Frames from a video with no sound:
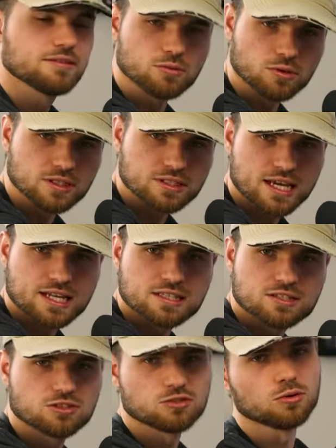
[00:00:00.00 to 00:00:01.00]

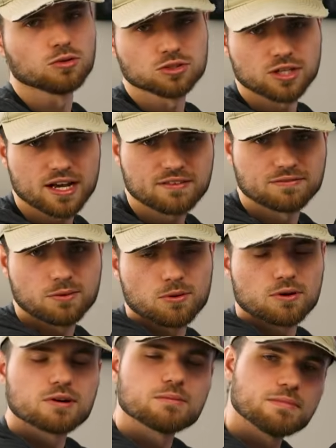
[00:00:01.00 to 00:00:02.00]
DualSense, DualShock
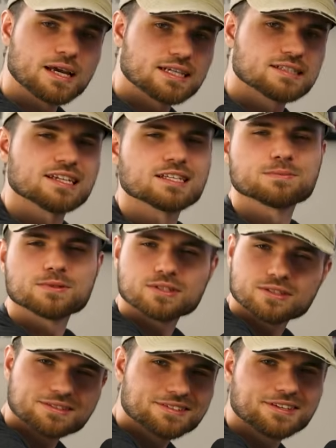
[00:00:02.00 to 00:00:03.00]
4 makes sense, but
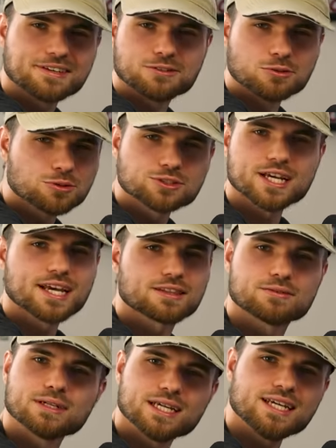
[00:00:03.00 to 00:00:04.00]
a DualShock
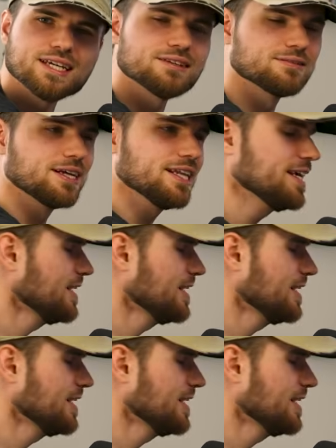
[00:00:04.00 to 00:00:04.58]
3? Really?